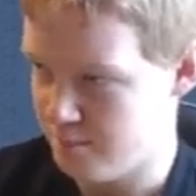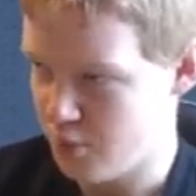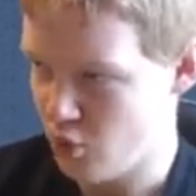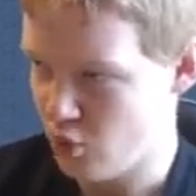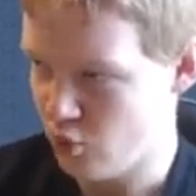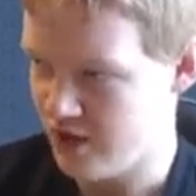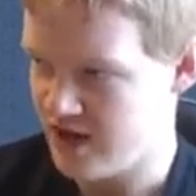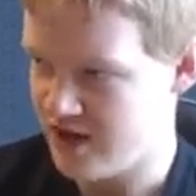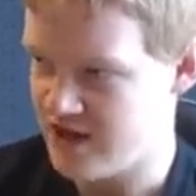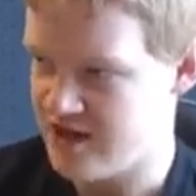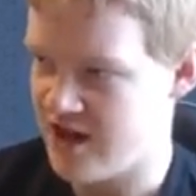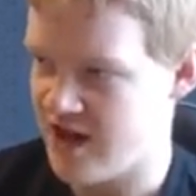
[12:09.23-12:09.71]

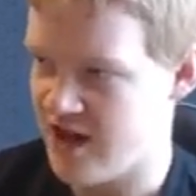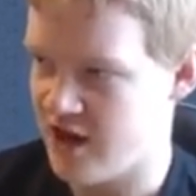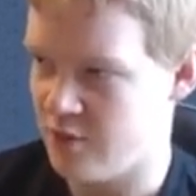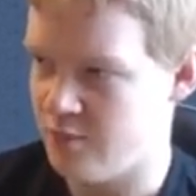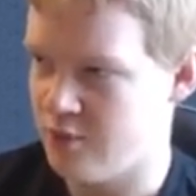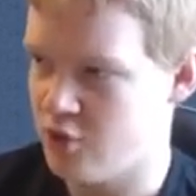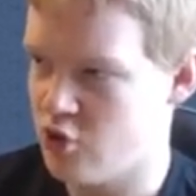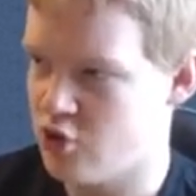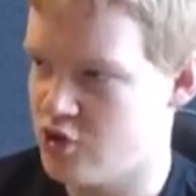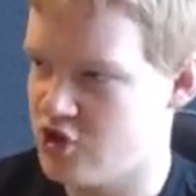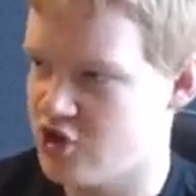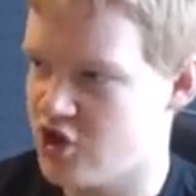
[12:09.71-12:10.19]

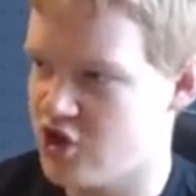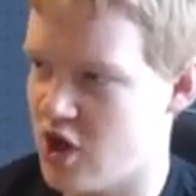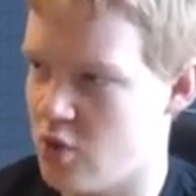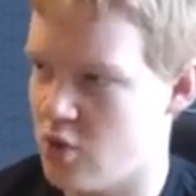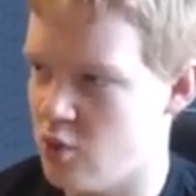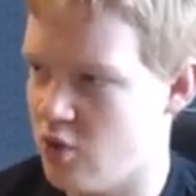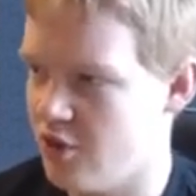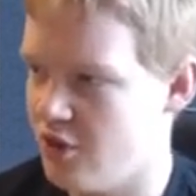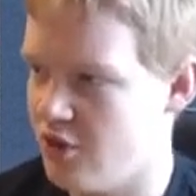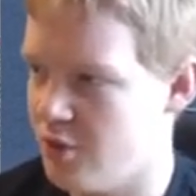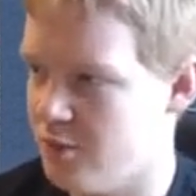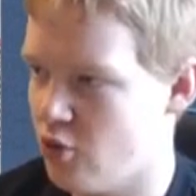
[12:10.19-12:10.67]
Paulinho,
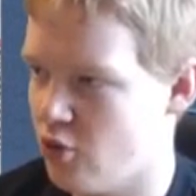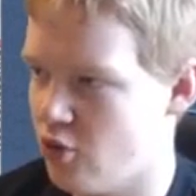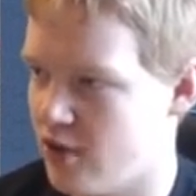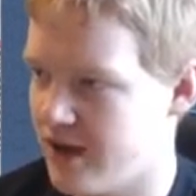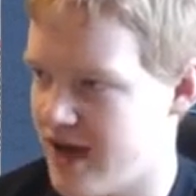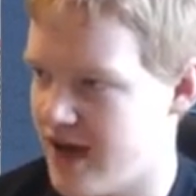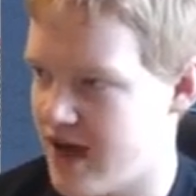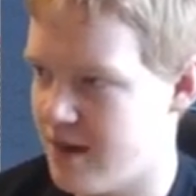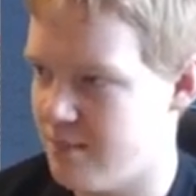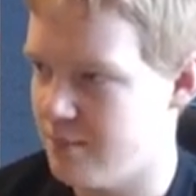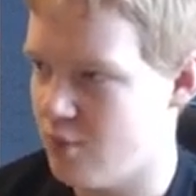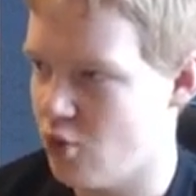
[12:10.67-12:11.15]
Cucho on the ball
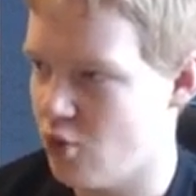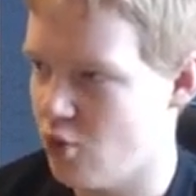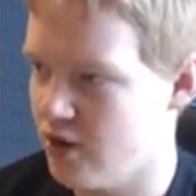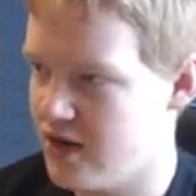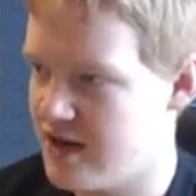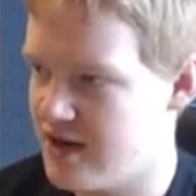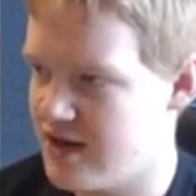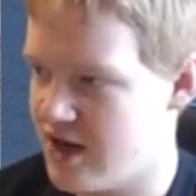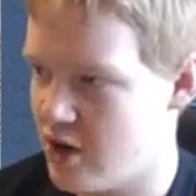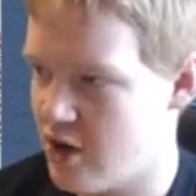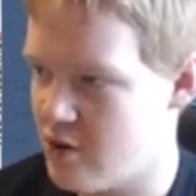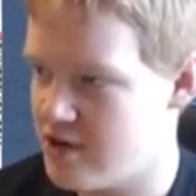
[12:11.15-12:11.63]
again.
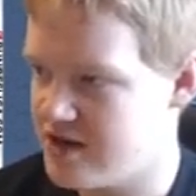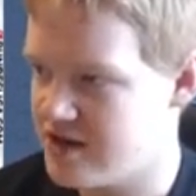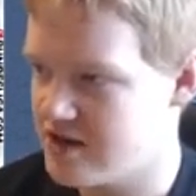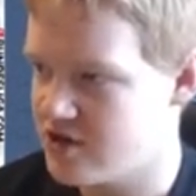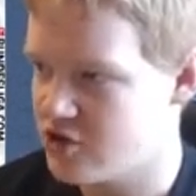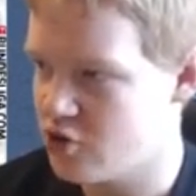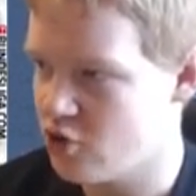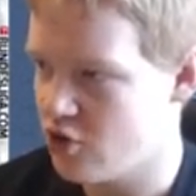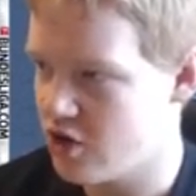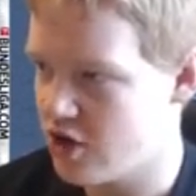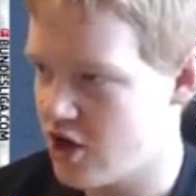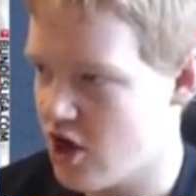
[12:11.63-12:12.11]
Paulinho, he
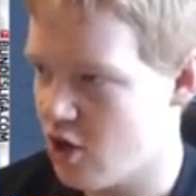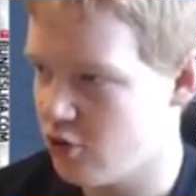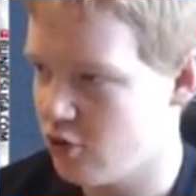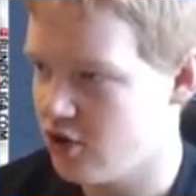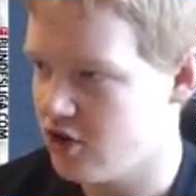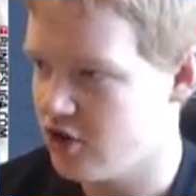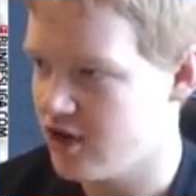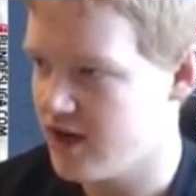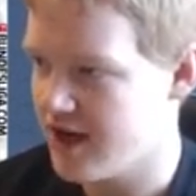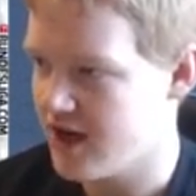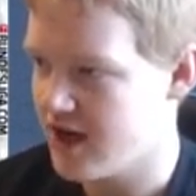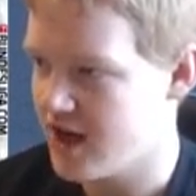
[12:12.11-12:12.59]
did score a
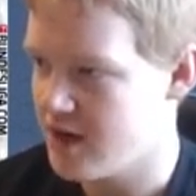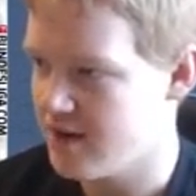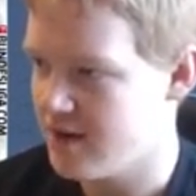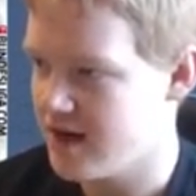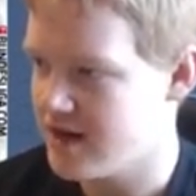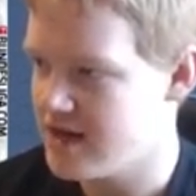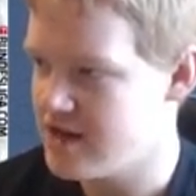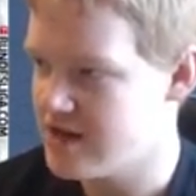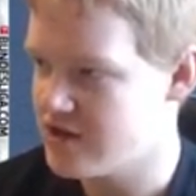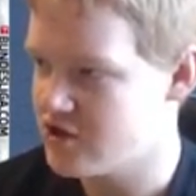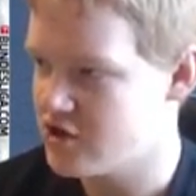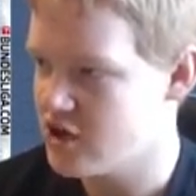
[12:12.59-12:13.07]
goal earlier. Can he
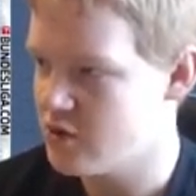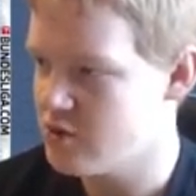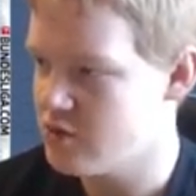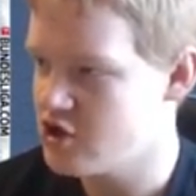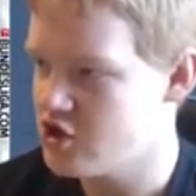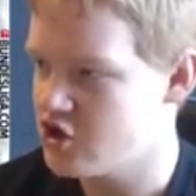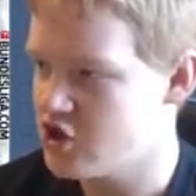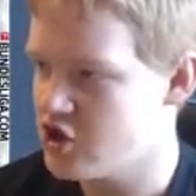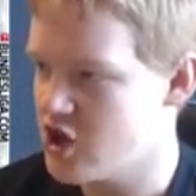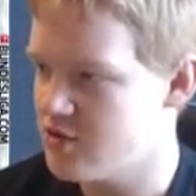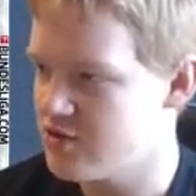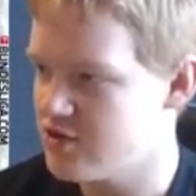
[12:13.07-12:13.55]
make it 2?
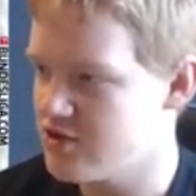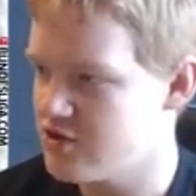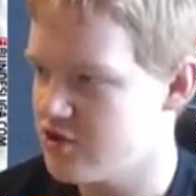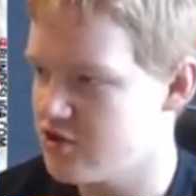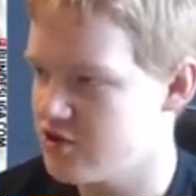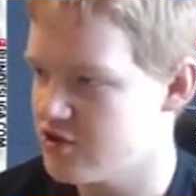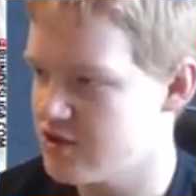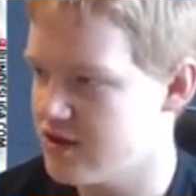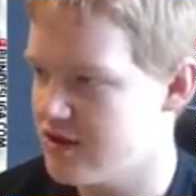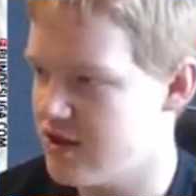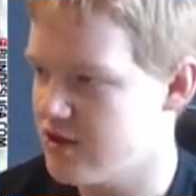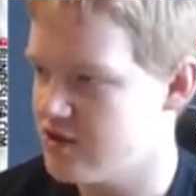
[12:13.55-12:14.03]
He shoots. He's
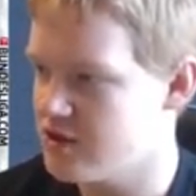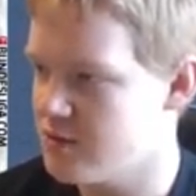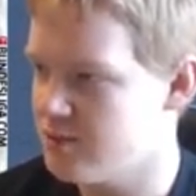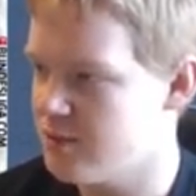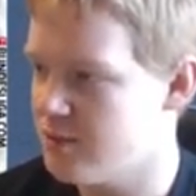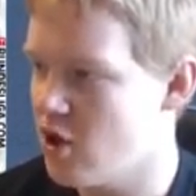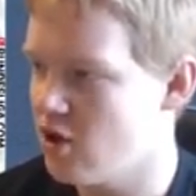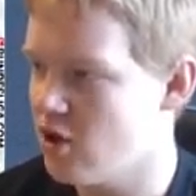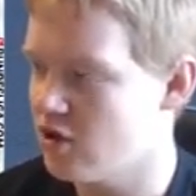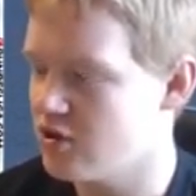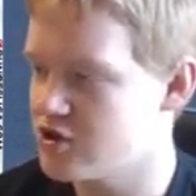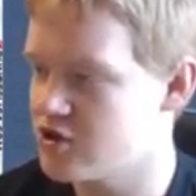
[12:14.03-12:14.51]
just at the edge of the
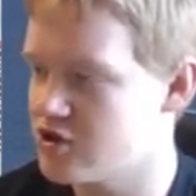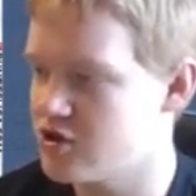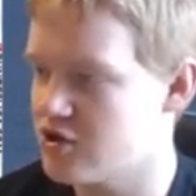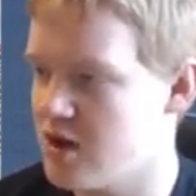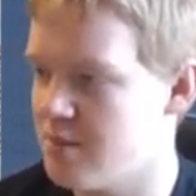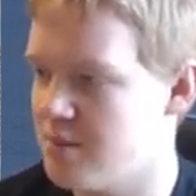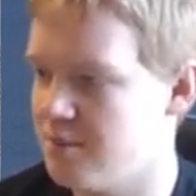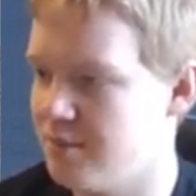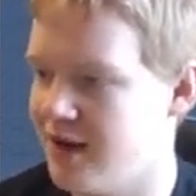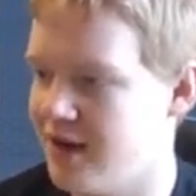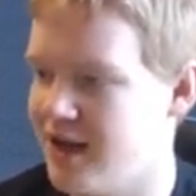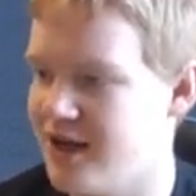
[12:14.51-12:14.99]
box.
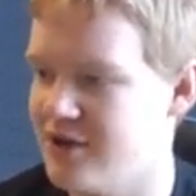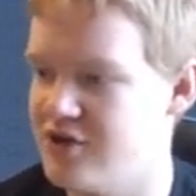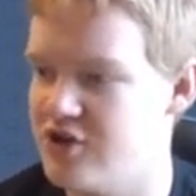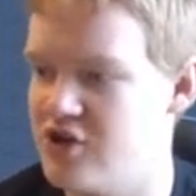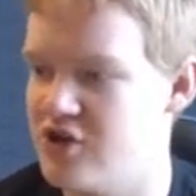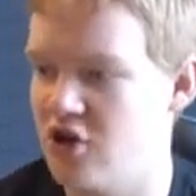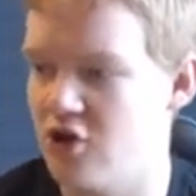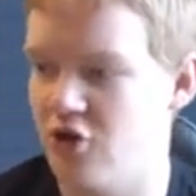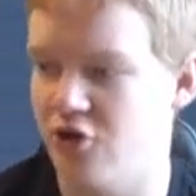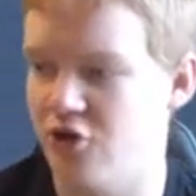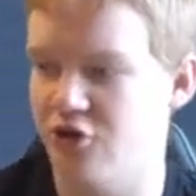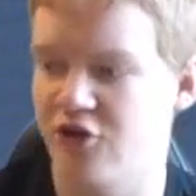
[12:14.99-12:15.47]
And
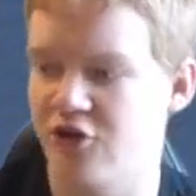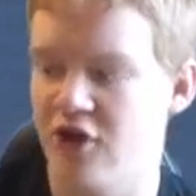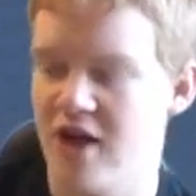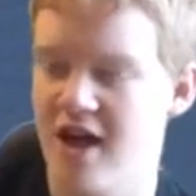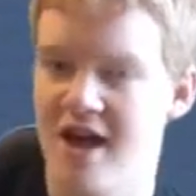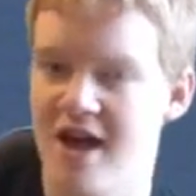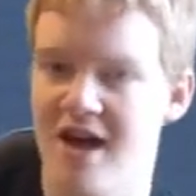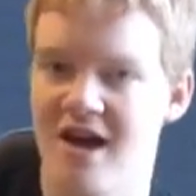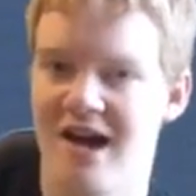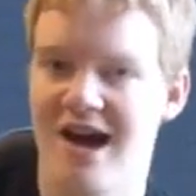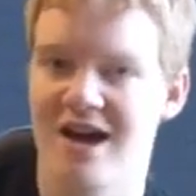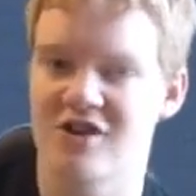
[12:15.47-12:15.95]
Palacios
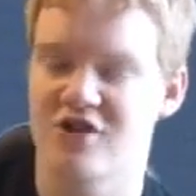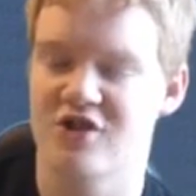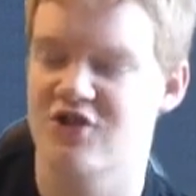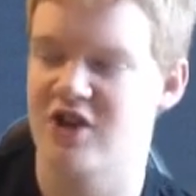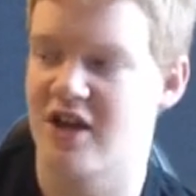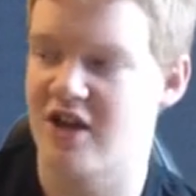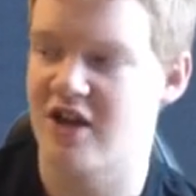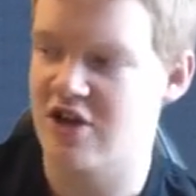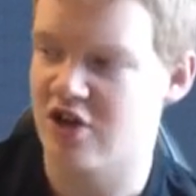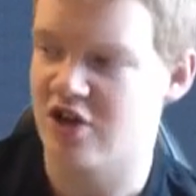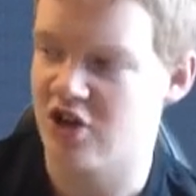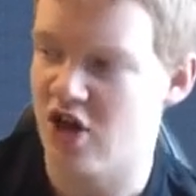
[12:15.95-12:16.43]
has a
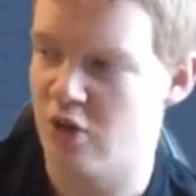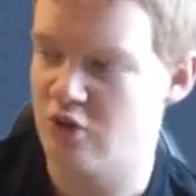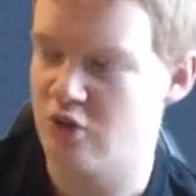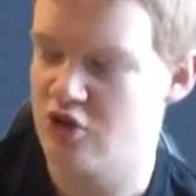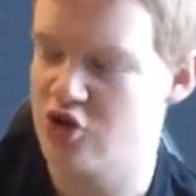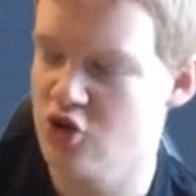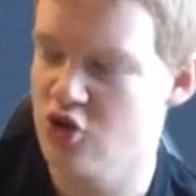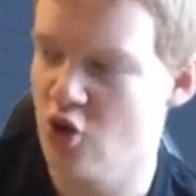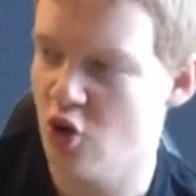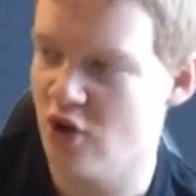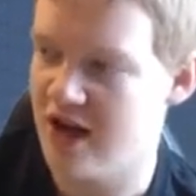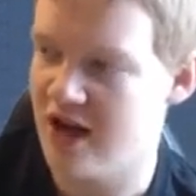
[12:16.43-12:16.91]
second goal.
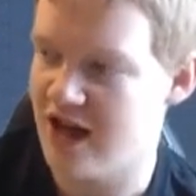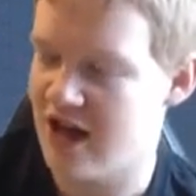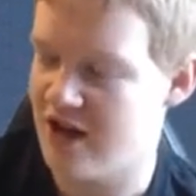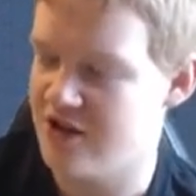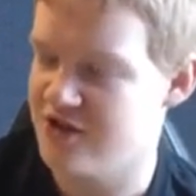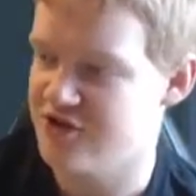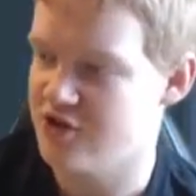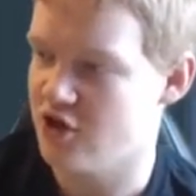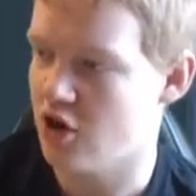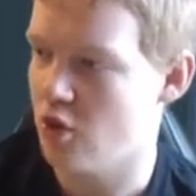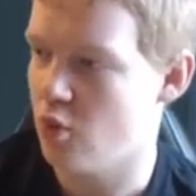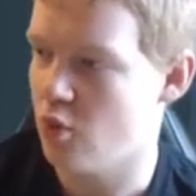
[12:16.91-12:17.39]
Surely
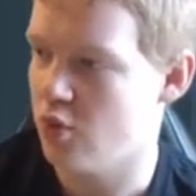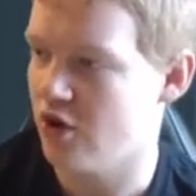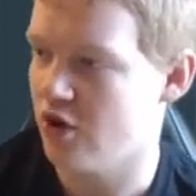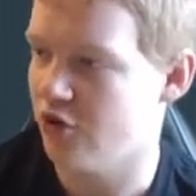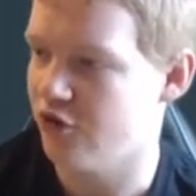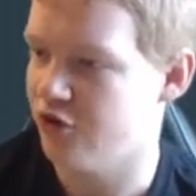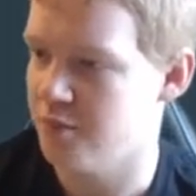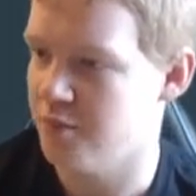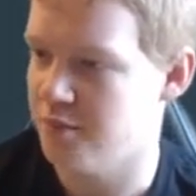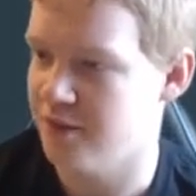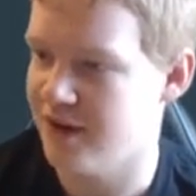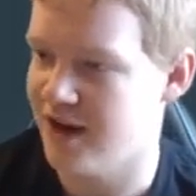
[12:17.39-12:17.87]
that is not
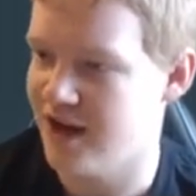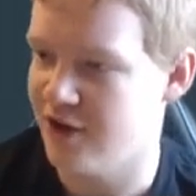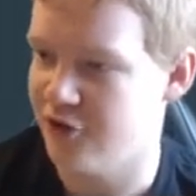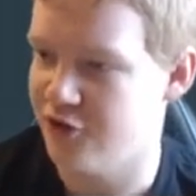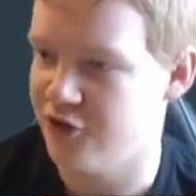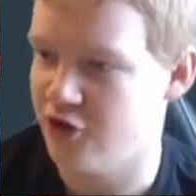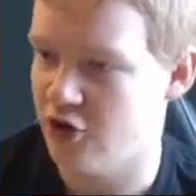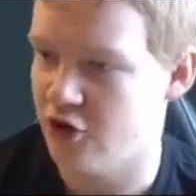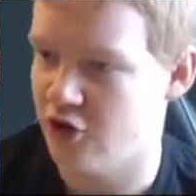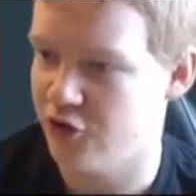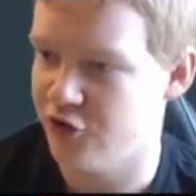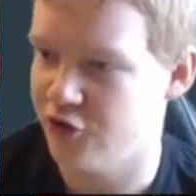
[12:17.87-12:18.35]
Wilson
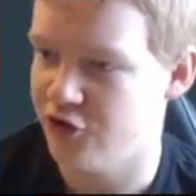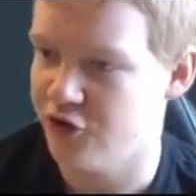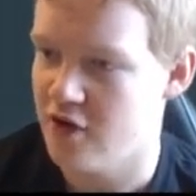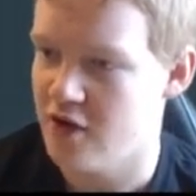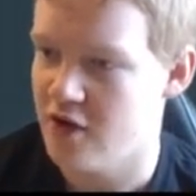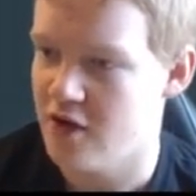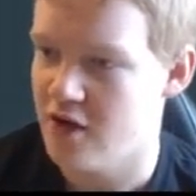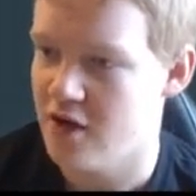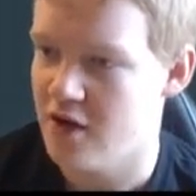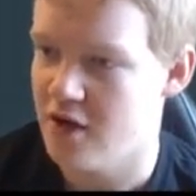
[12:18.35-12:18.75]
Palacios.